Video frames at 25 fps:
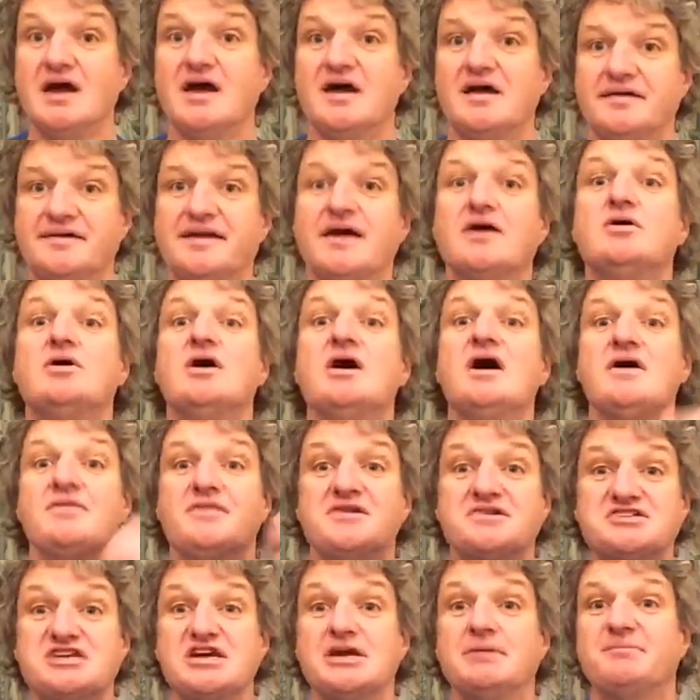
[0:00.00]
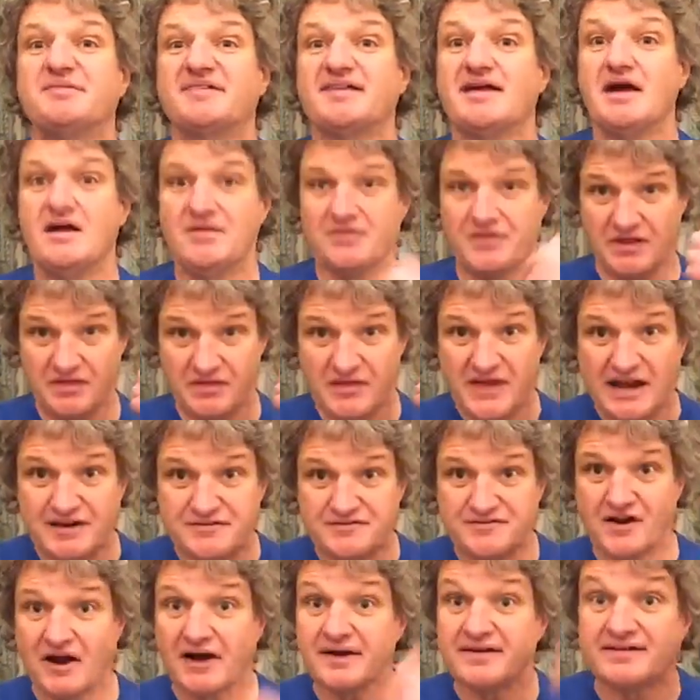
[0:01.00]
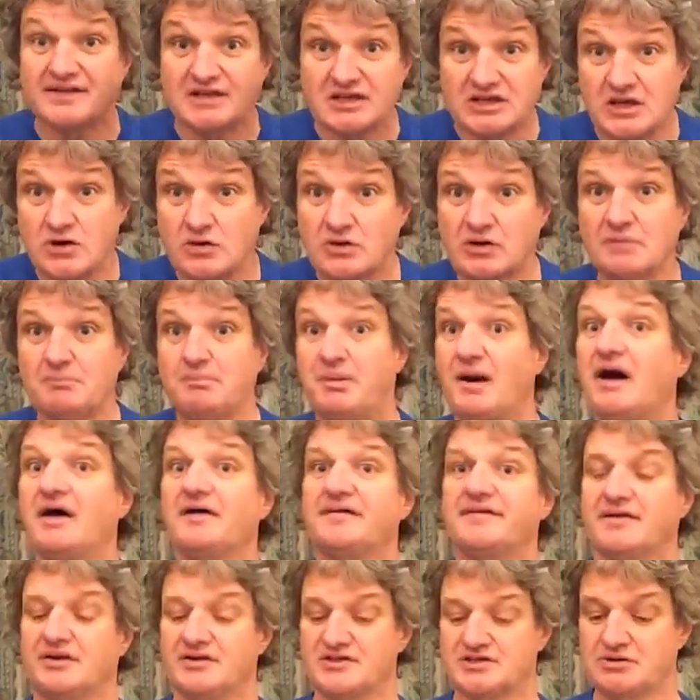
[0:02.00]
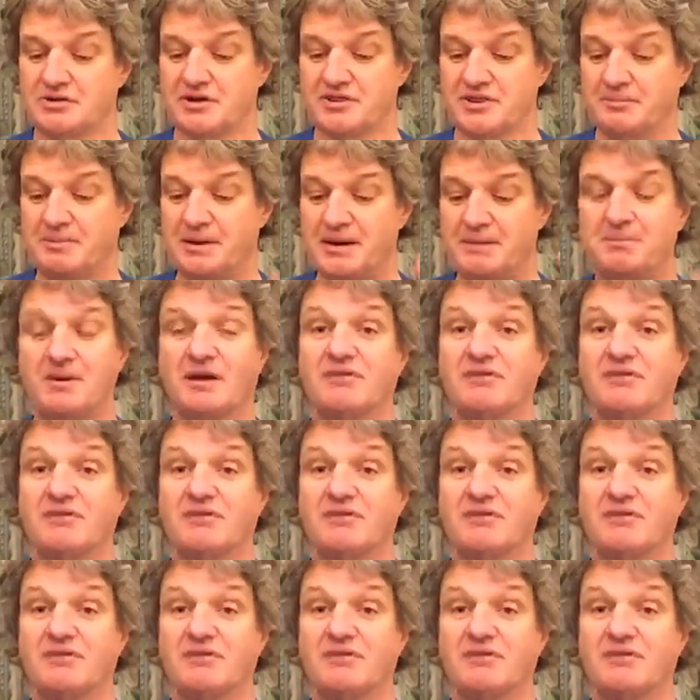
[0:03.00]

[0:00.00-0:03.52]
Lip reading: So the tips, the advice that you can pass on to other people,